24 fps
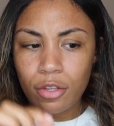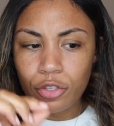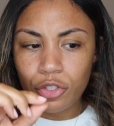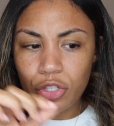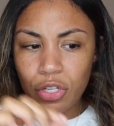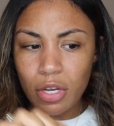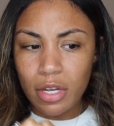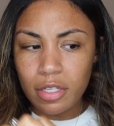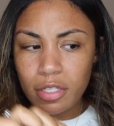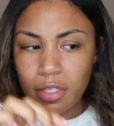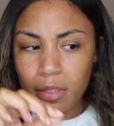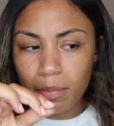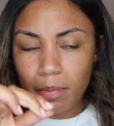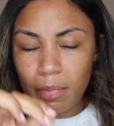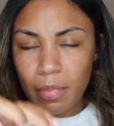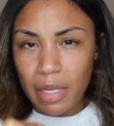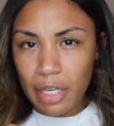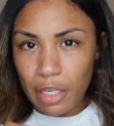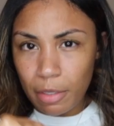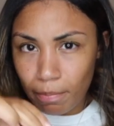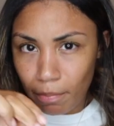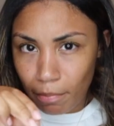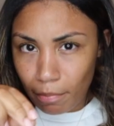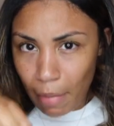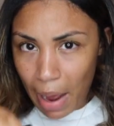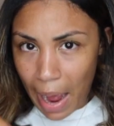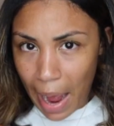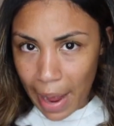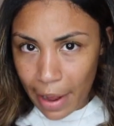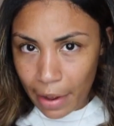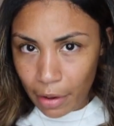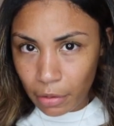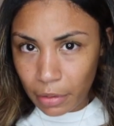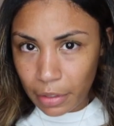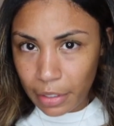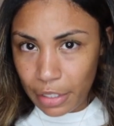just me
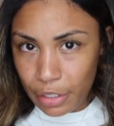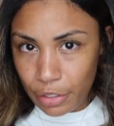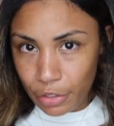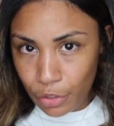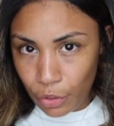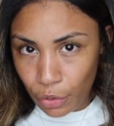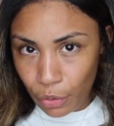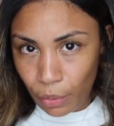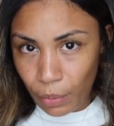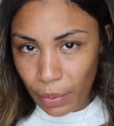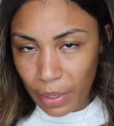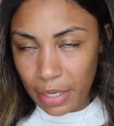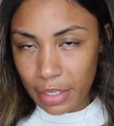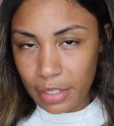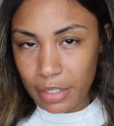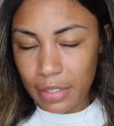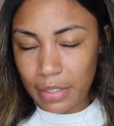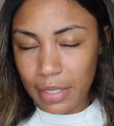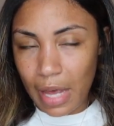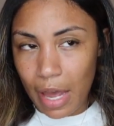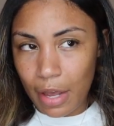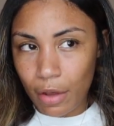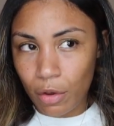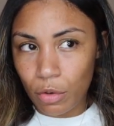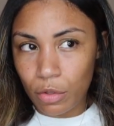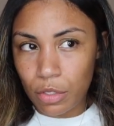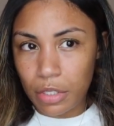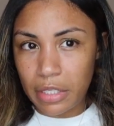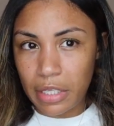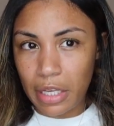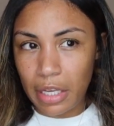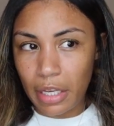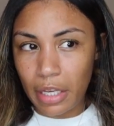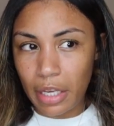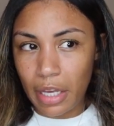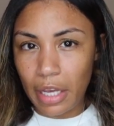mildly doing cycle
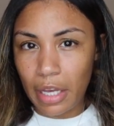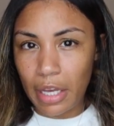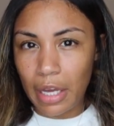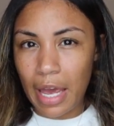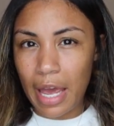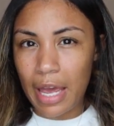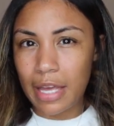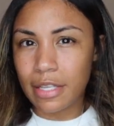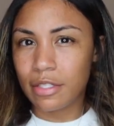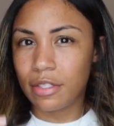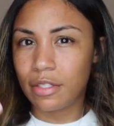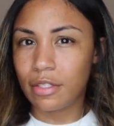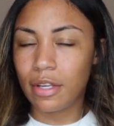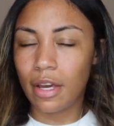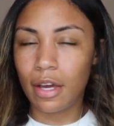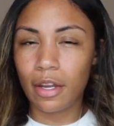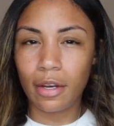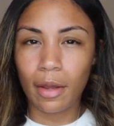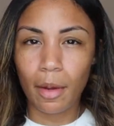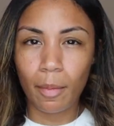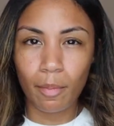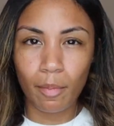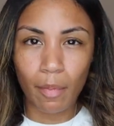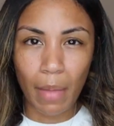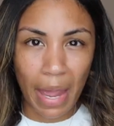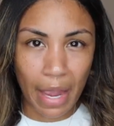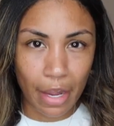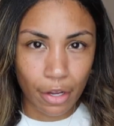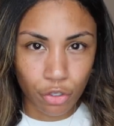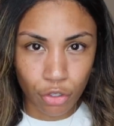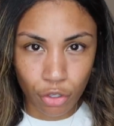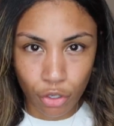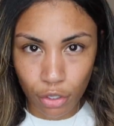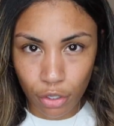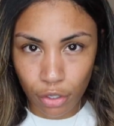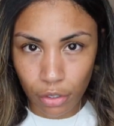syncing, it has done a
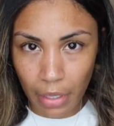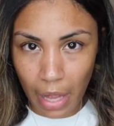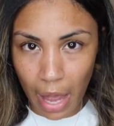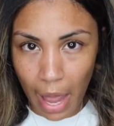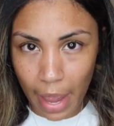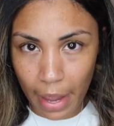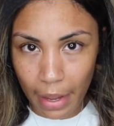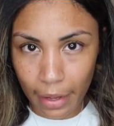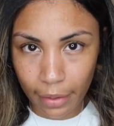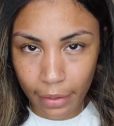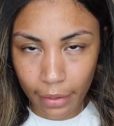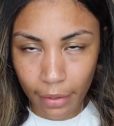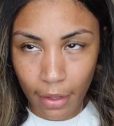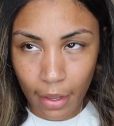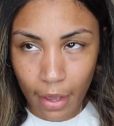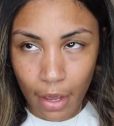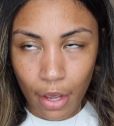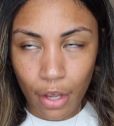major like